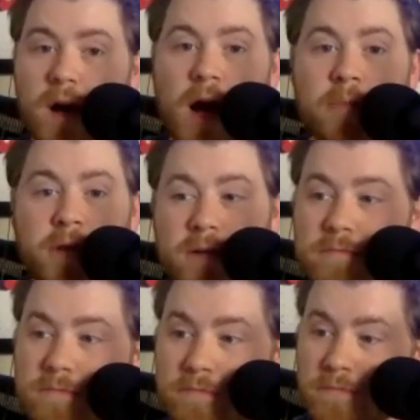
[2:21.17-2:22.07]
I
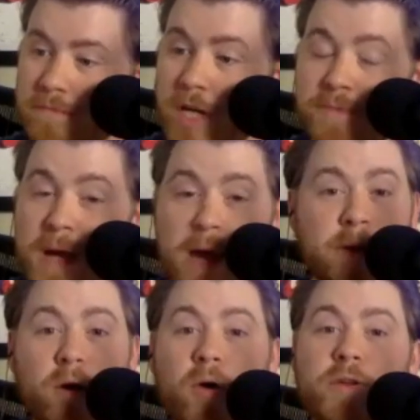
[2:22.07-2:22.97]
mean, Russ may have
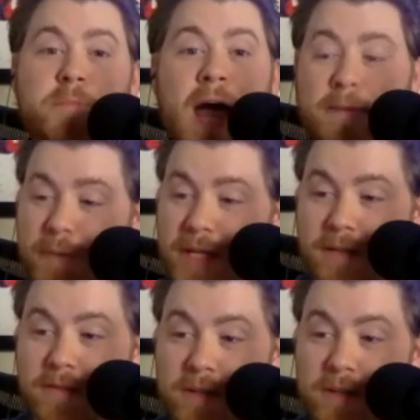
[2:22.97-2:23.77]
been holding back peak